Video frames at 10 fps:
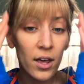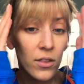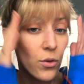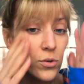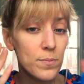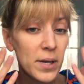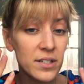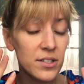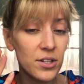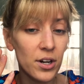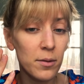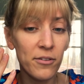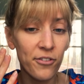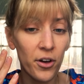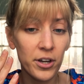those pieces are gonna be
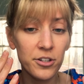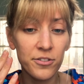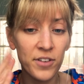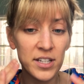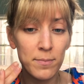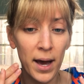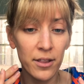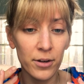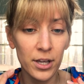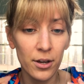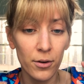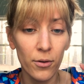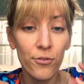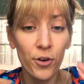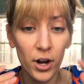falling in your face, bothering you
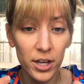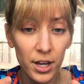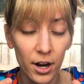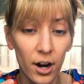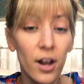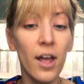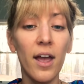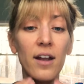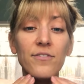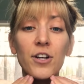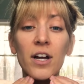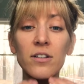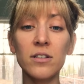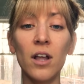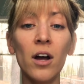for a year. And if your hair
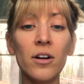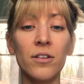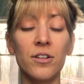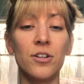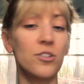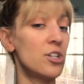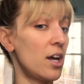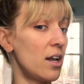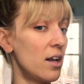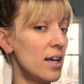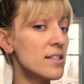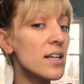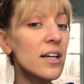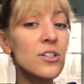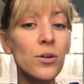is longer than your chin, it's
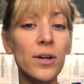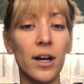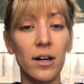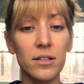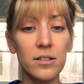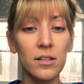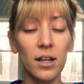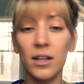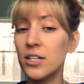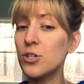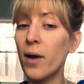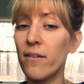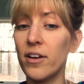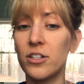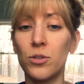like 2 years, unless you
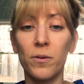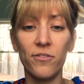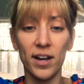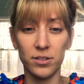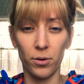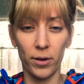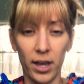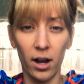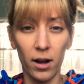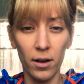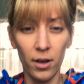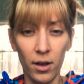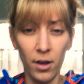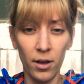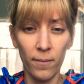have like super fast growing hair
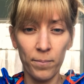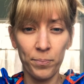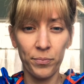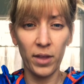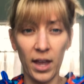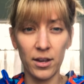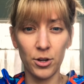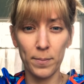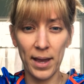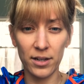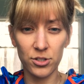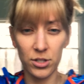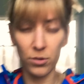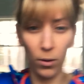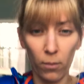and your bangs
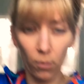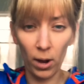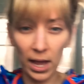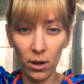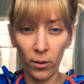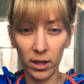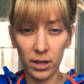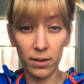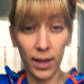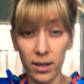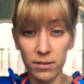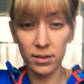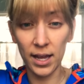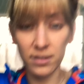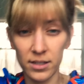just grow away quickly. Like
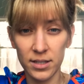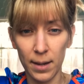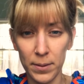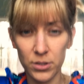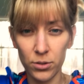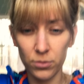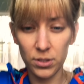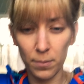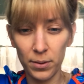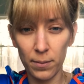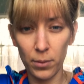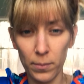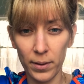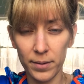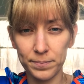that does happen to some people,
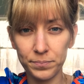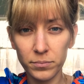but